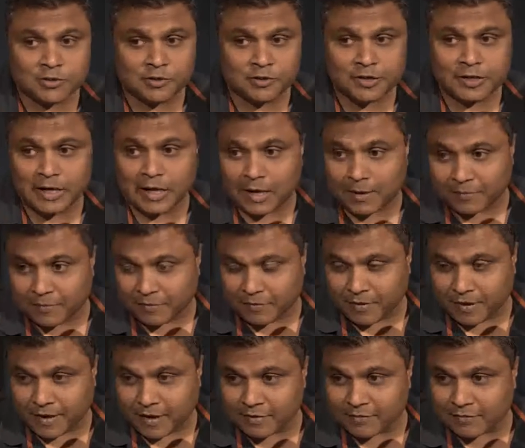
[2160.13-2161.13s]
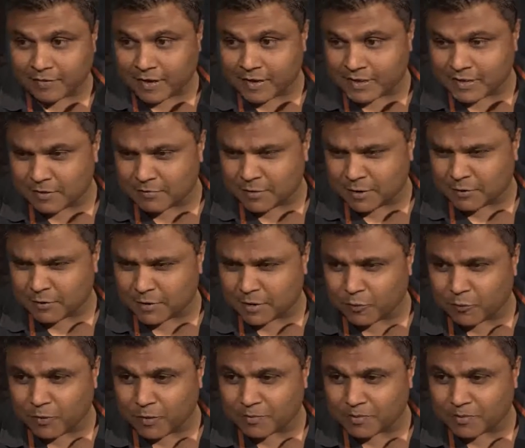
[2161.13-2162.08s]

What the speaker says: Sorry, if I can find something on the